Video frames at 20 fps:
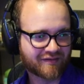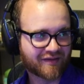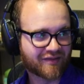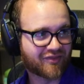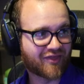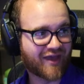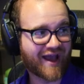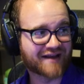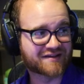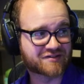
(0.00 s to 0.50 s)

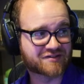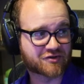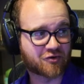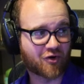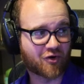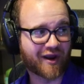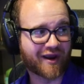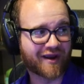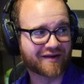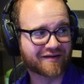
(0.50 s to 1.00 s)
That's
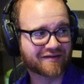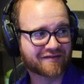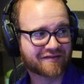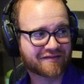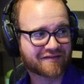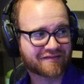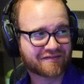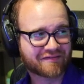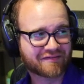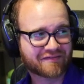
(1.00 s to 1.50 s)
great.
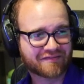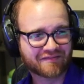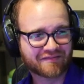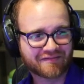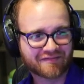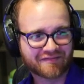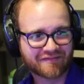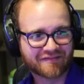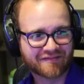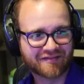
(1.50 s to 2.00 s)

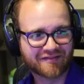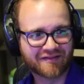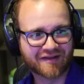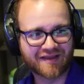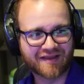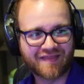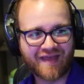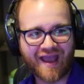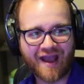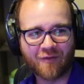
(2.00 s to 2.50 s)
Look at
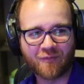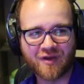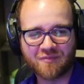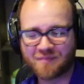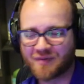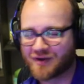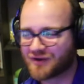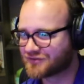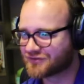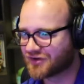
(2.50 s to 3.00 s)
that, we
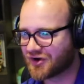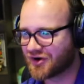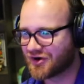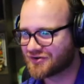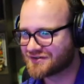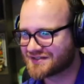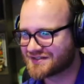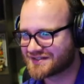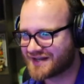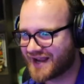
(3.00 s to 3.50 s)
built our own
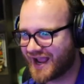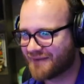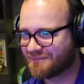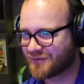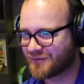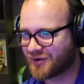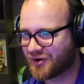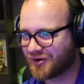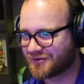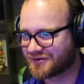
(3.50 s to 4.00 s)
snap
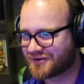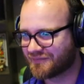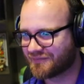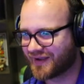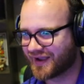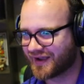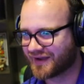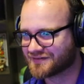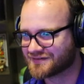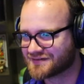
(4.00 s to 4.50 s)
card
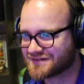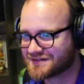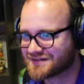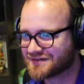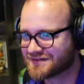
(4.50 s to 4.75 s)
command.